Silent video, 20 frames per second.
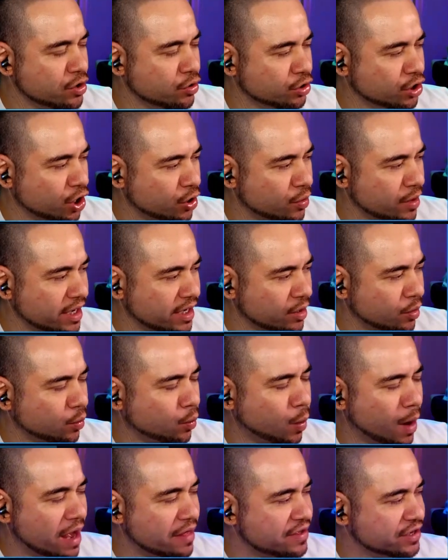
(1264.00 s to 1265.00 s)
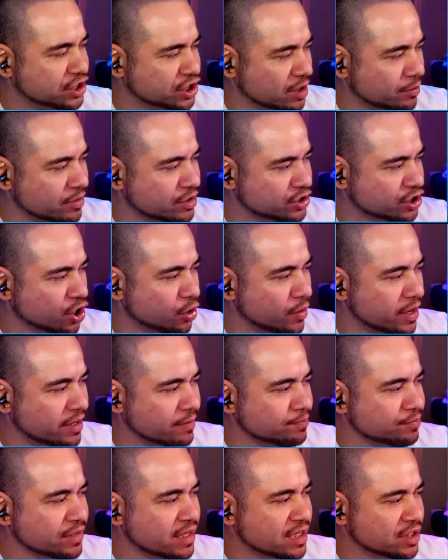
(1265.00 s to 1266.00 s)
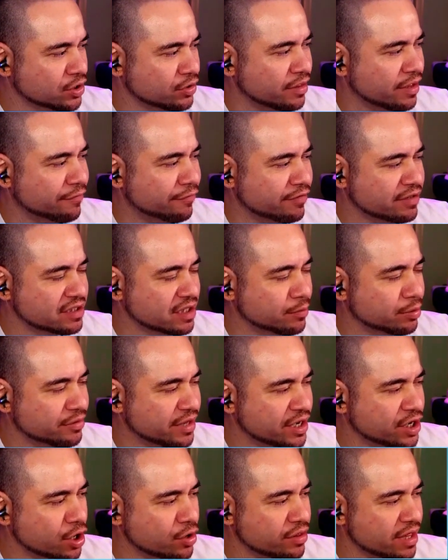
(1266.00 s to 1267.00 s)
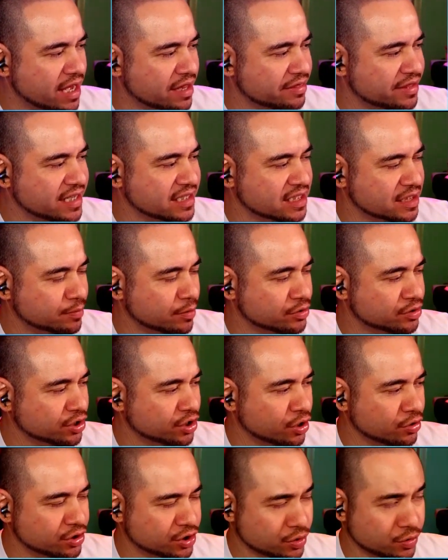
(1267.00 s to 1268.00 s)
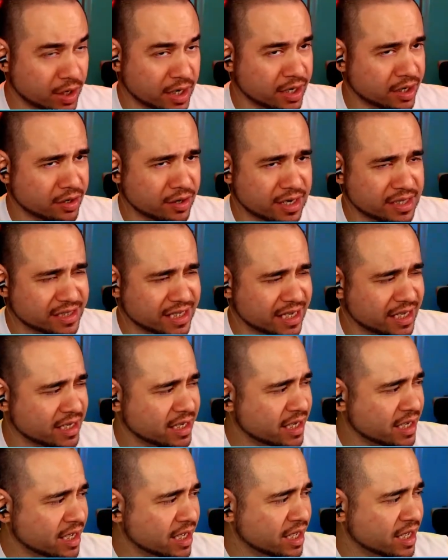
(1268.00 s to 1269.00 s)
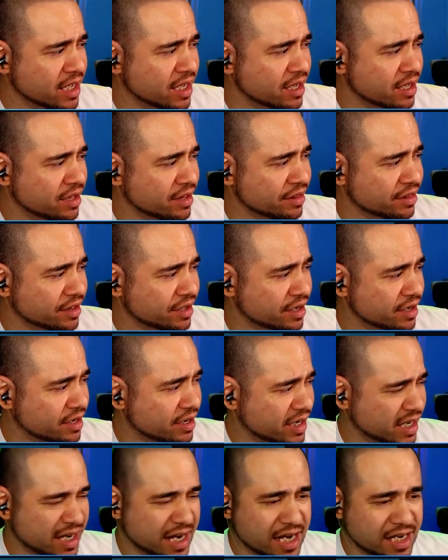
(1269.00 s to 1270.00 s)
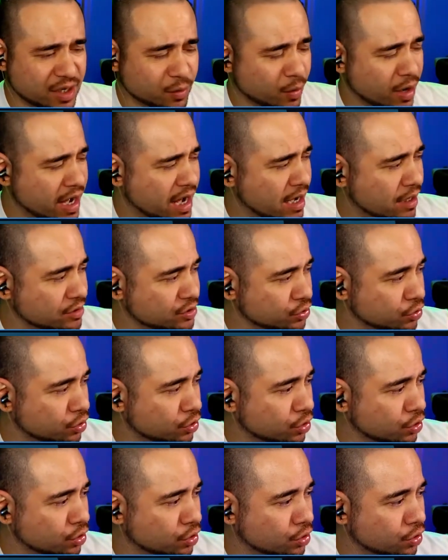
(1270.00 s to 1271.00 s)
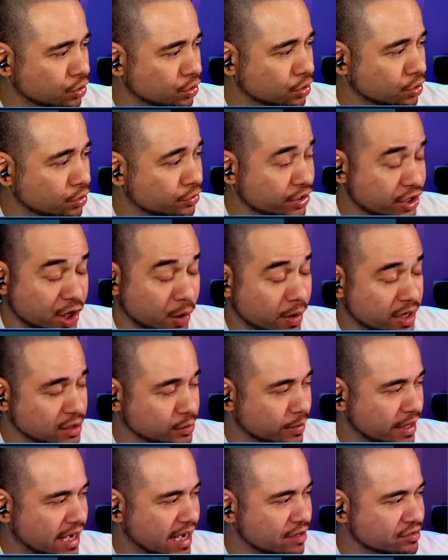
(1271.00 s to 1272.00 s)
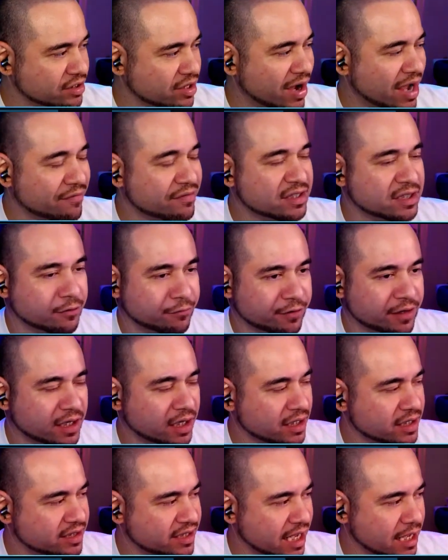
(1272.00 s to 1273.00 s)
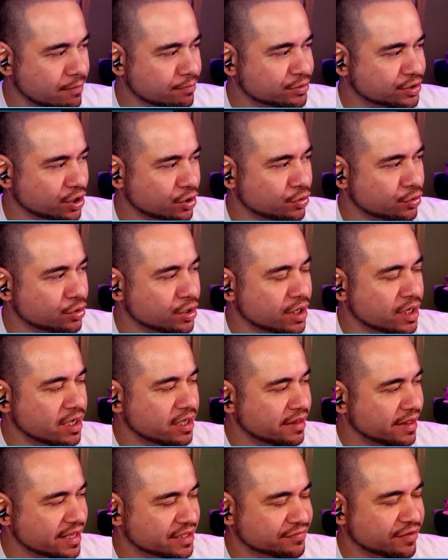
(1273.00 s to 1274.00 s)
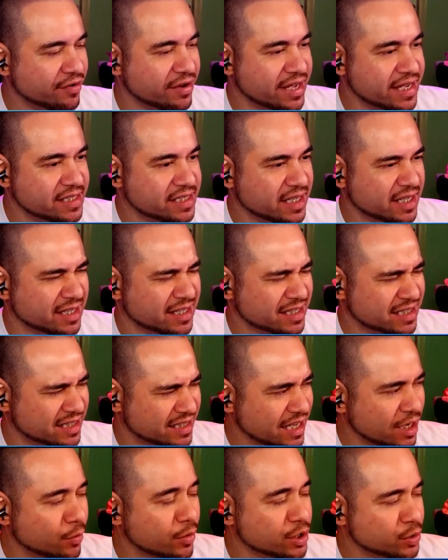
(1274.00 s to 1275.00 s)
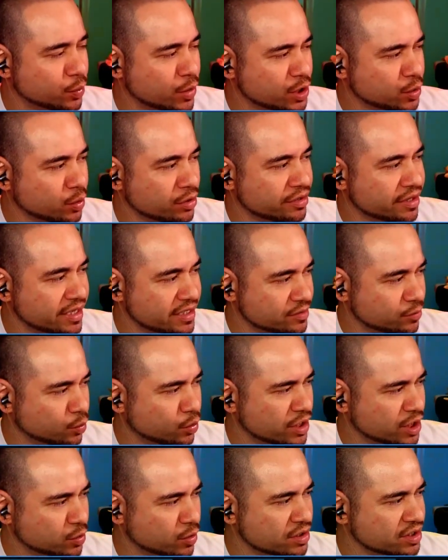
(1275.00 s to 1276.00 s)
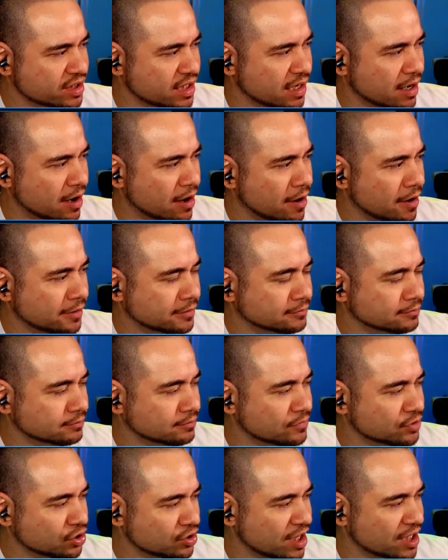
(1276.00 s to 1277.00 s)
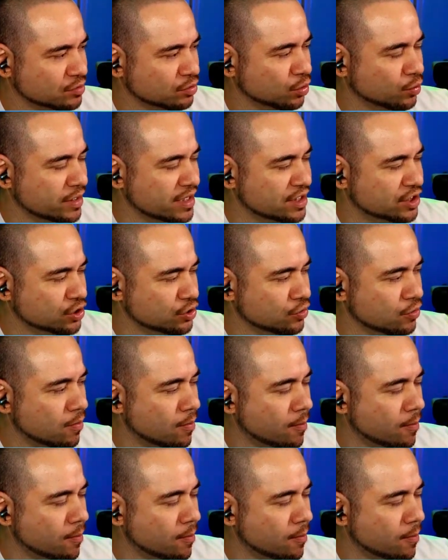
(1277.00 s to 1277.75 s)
going, where this shipment's going. So there, for example, they know that these are supposed to go to, I don't know, let's say the Canadian warehouse or the US warehouse. They'll have a different color tape, so it's very easy to distinguish which ones they are. So that's what we do.